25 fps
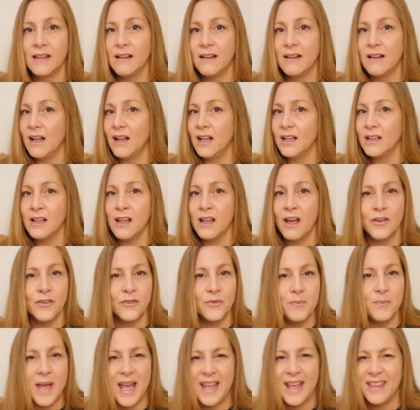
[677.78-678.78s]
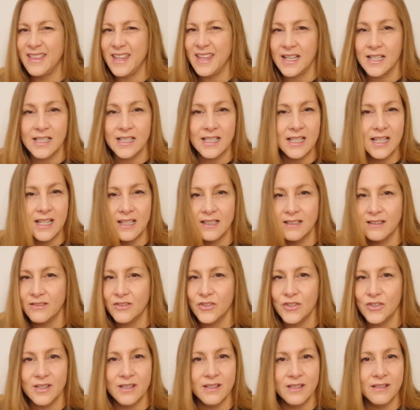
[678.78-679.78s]
a lot of bad things can
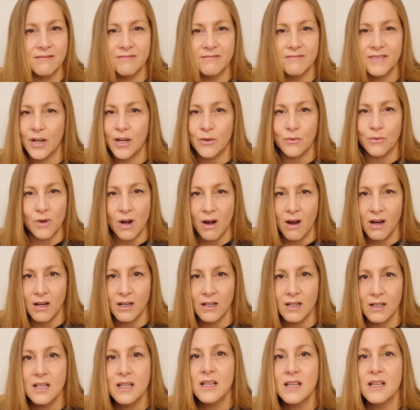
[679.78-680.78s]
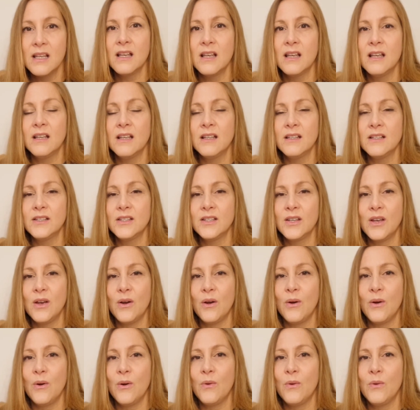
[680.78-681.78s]
just get wrong.
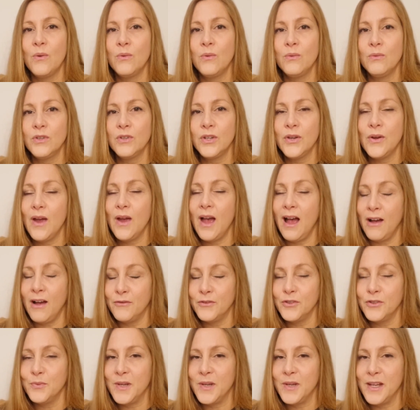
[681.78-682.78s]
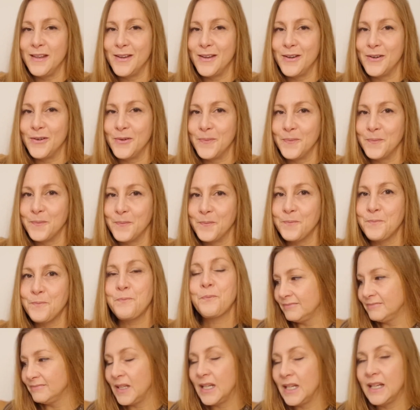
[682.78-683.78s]
So you have to be there.
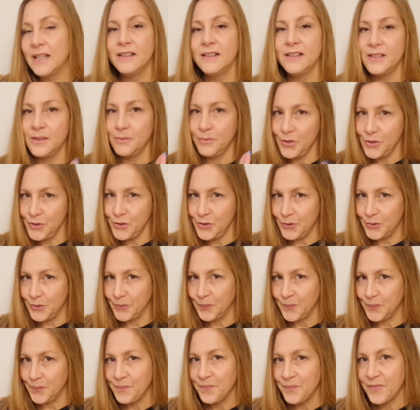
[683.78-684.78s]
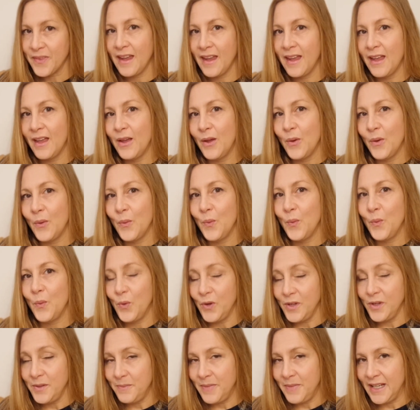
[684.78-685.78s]
Number 2
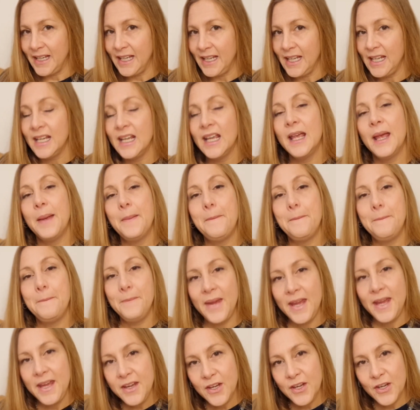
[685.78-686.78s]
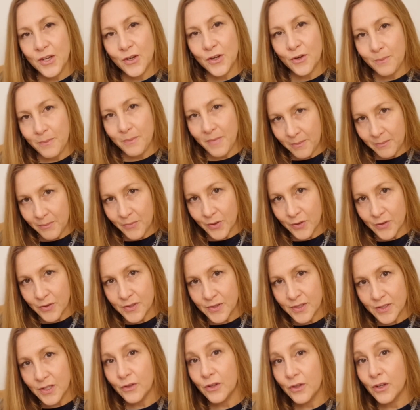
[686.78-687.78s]
would be, make your
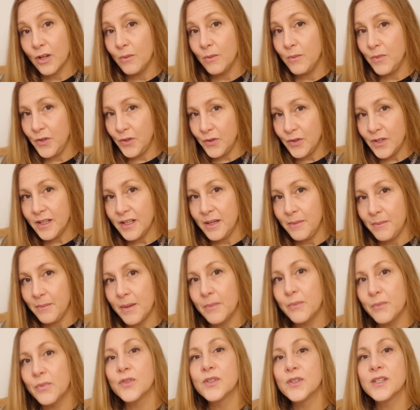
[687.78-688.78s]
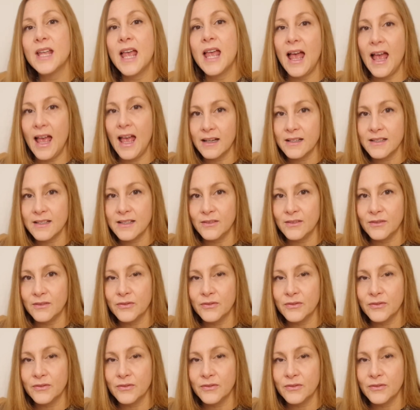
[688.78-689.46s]
members, your community members, active.